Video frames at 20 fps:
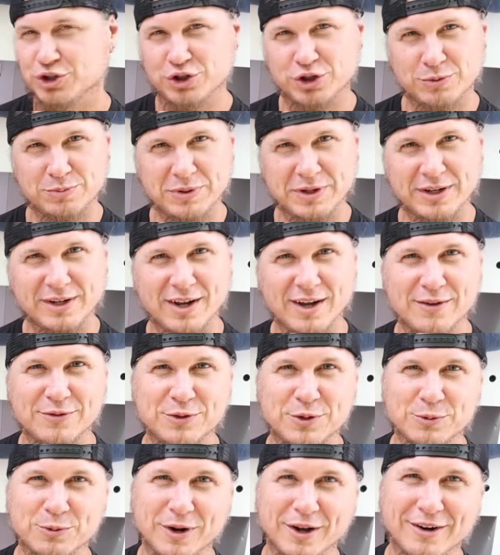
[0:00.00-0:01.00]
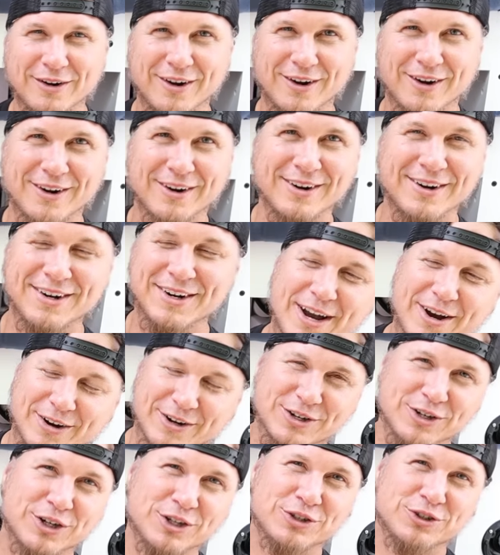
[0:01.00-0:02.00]
should be enough to run our air
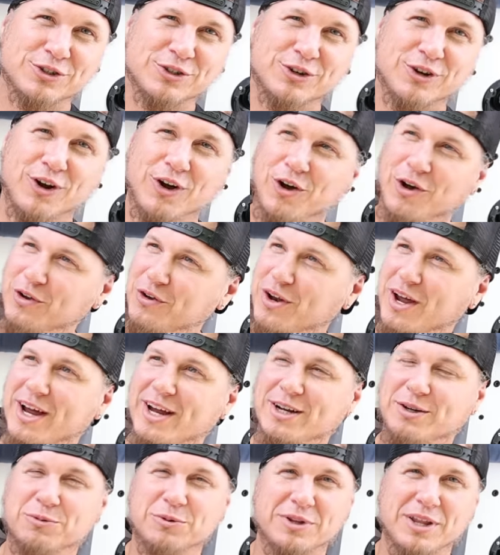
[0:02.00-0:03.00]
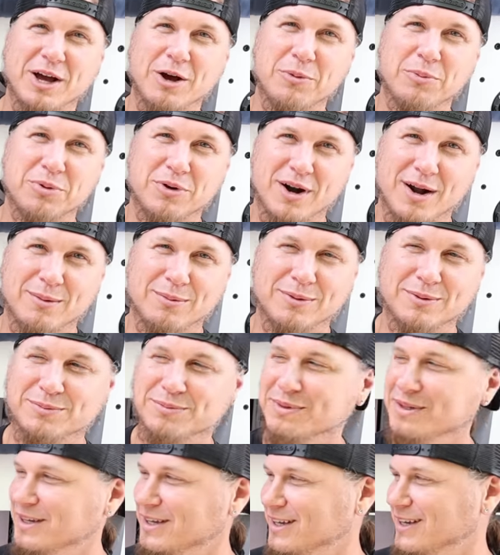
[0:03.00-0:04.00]
conditioner all night without
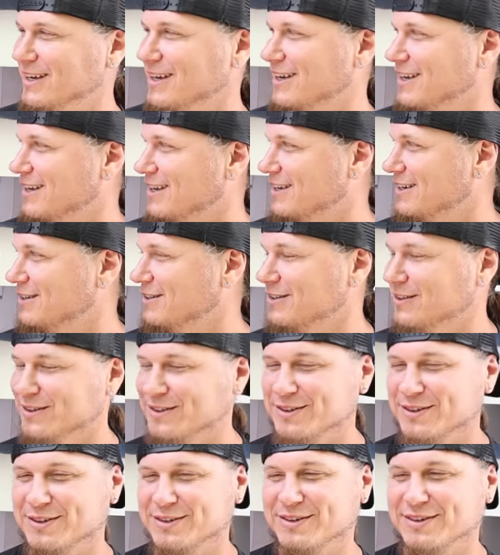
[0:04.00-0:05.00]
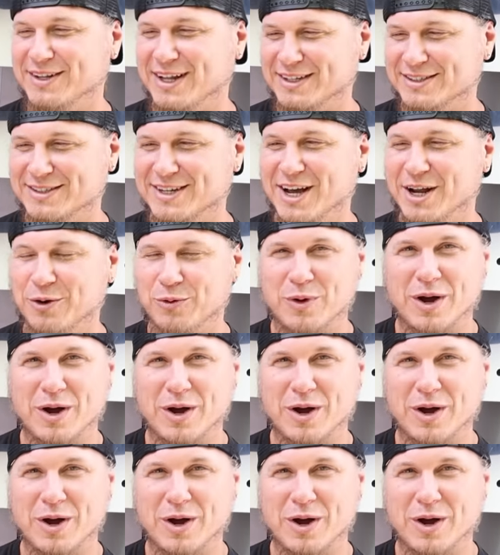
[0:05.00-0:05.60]
problem. And that's kind